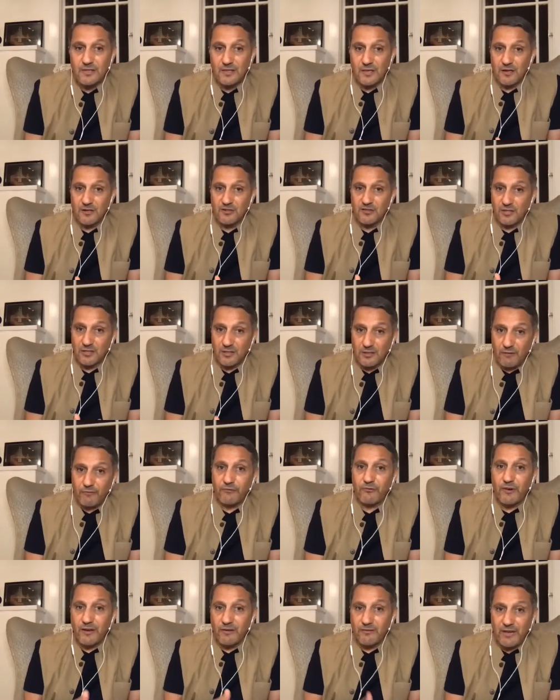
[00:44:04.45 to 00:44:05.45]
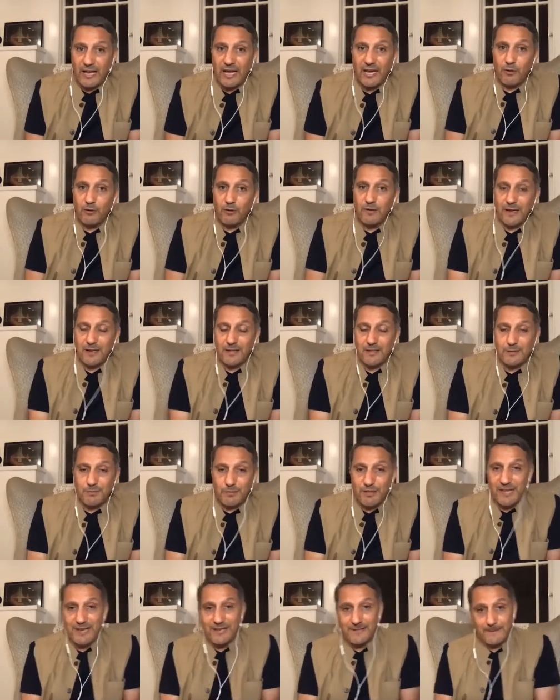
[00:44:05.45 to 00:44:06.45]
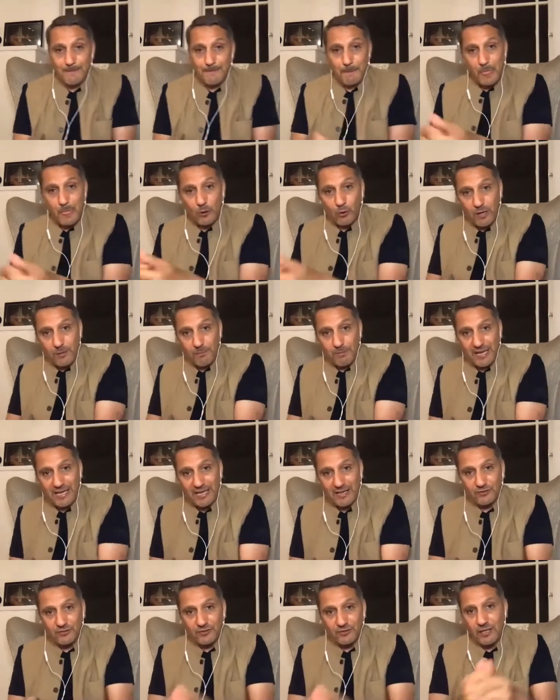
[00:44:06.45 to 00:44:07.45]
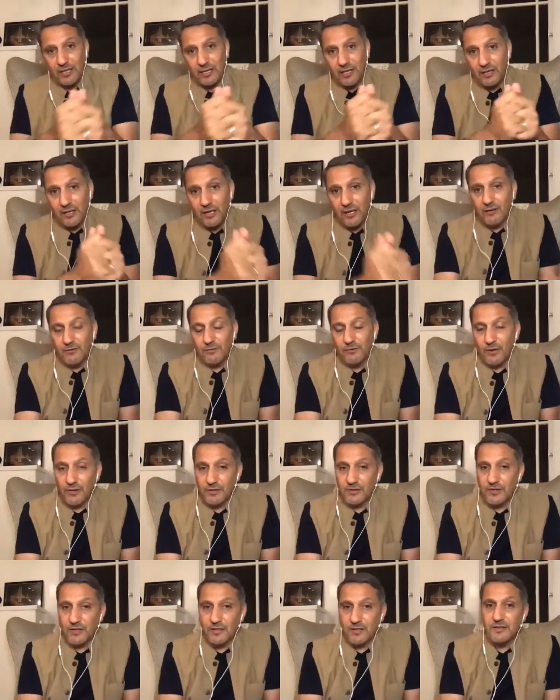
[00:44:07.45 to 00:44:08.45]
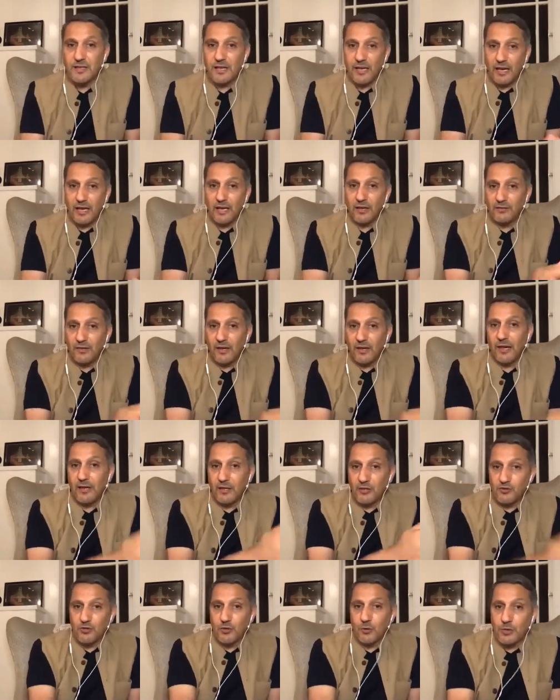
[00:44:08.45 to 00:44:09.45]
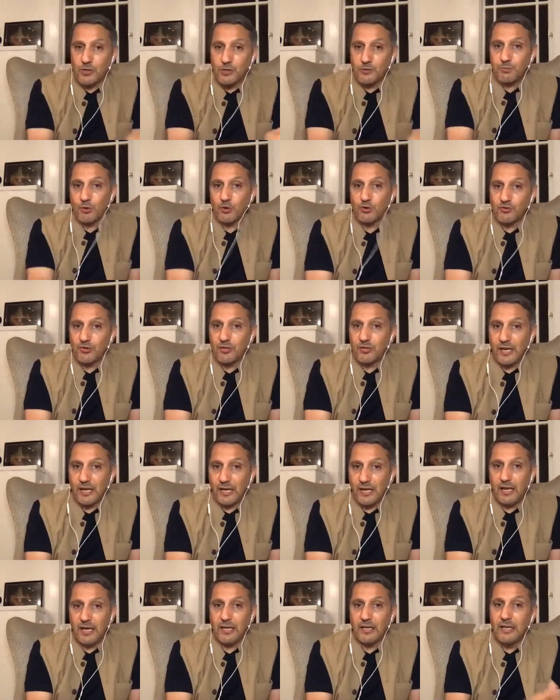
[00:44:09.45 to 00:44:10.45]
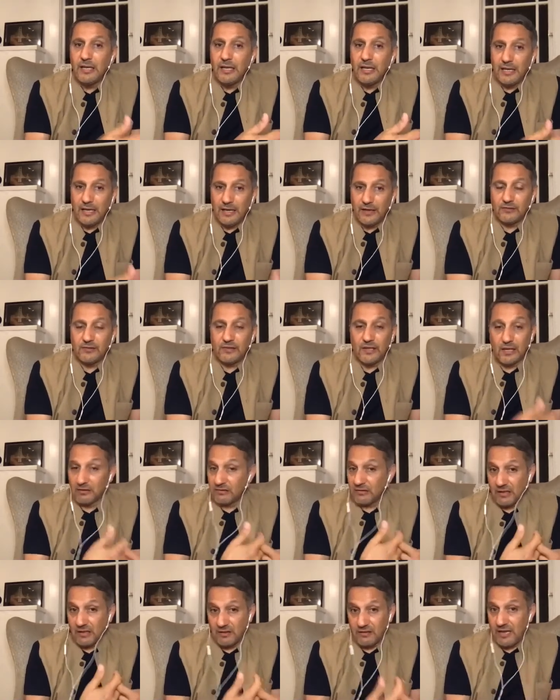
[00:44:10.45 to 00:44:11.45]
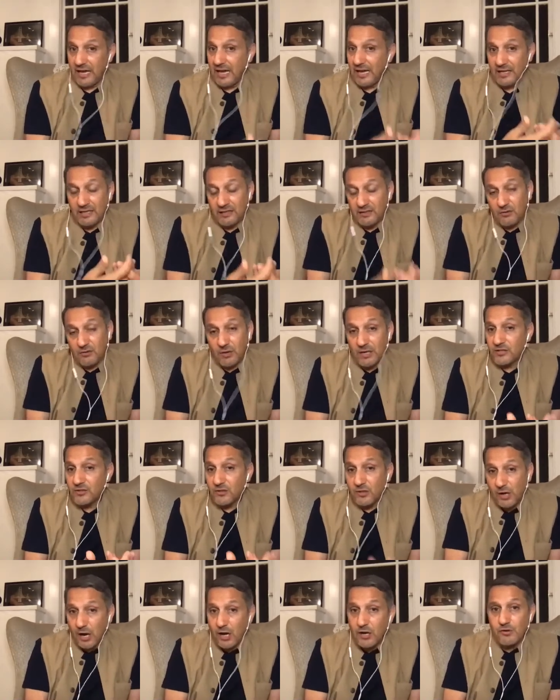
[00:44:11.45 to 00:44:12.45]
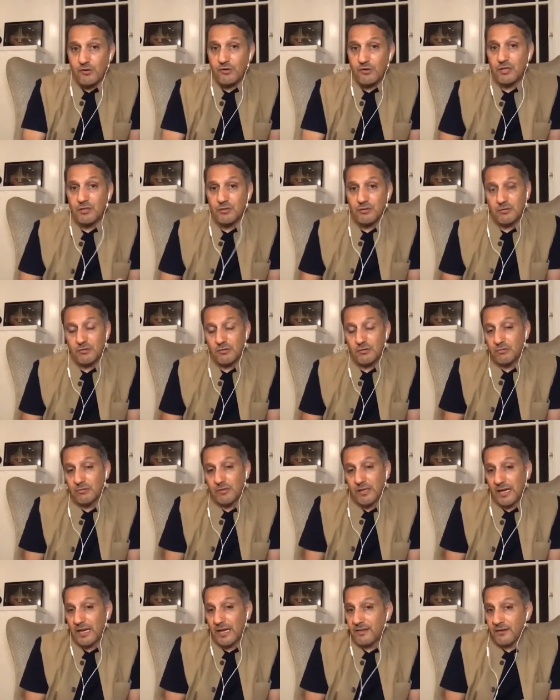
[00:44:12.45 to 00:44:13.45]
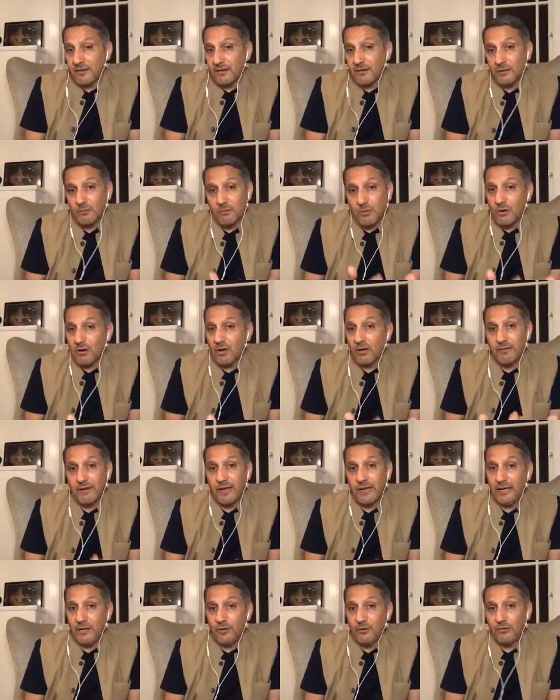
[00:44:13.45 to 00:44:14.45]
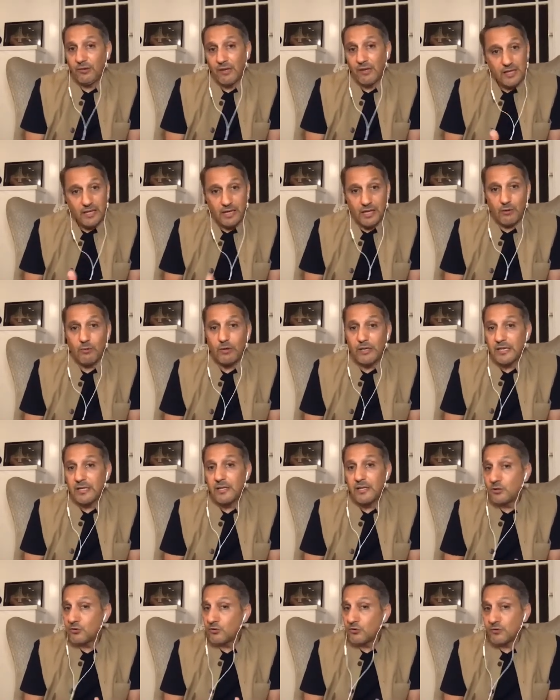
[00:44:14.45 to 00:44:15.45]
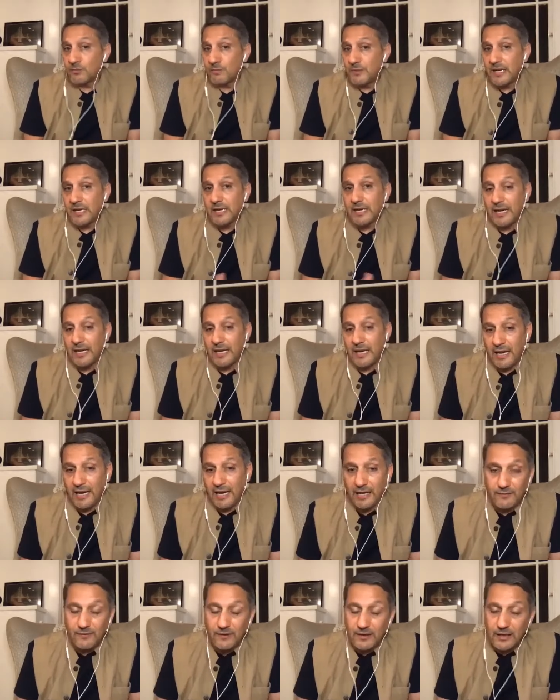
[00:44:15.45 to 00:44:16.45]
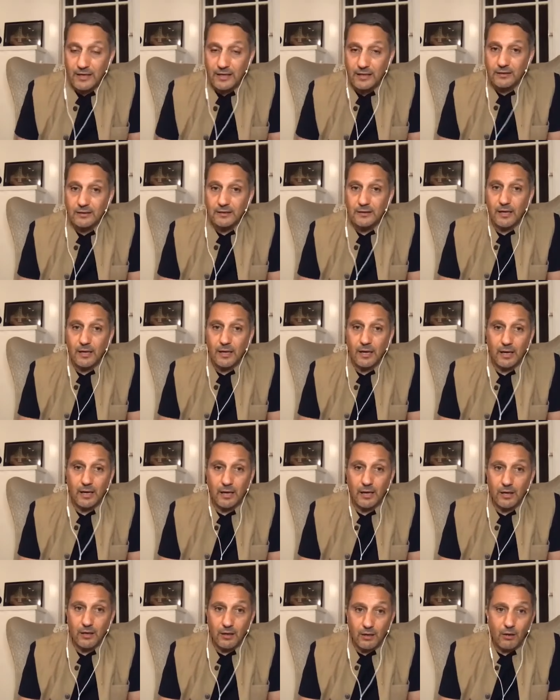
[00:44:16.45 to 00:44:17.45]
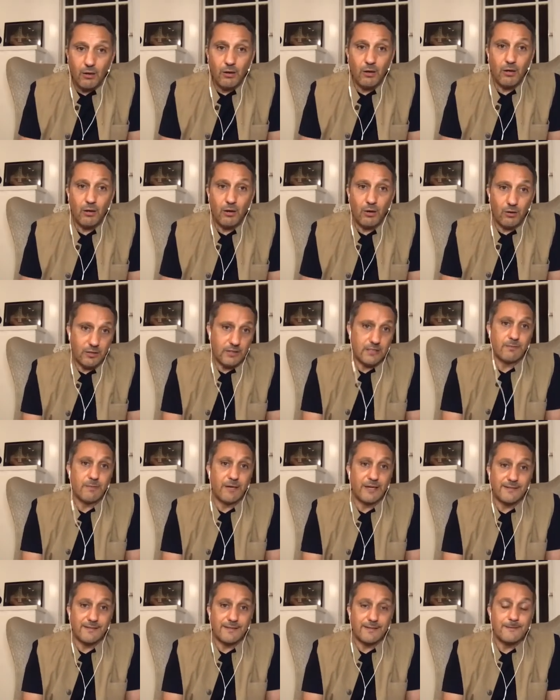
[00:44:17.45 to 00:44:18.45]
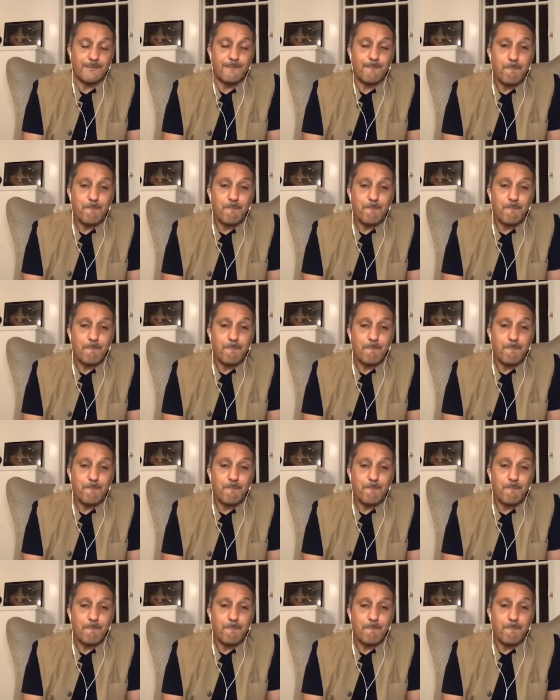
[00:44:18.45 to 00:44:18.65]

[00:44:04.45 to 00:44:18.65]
There's a different value that is placed on a Palestinian versus a Zionist Jewish person in a state. That runs contrary to the ethical, moral values, and will continue to speak and advocate on its basis.